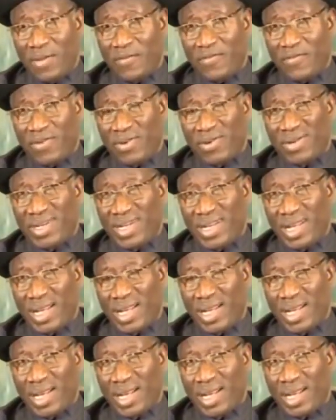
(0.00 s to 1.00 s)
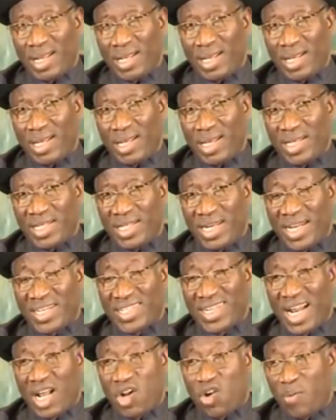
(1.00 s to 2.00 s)
For the
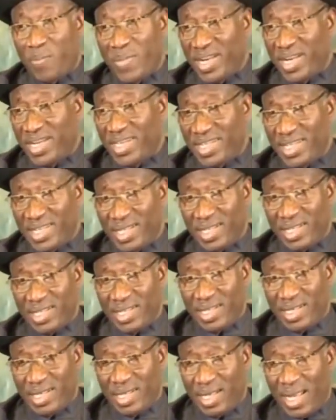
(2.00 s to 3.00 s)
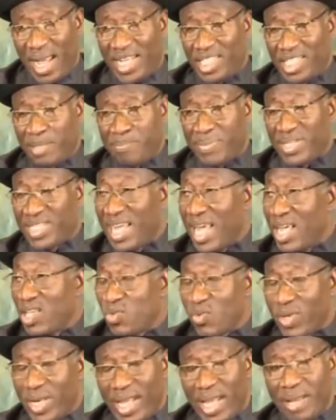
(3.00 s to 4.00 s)
international community, I
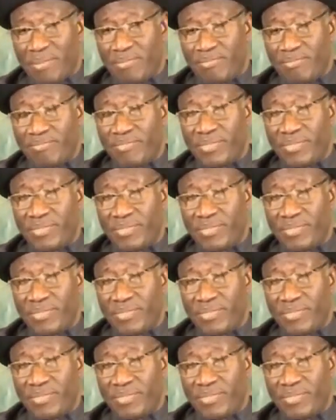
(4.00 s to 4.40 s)
sympathize with them.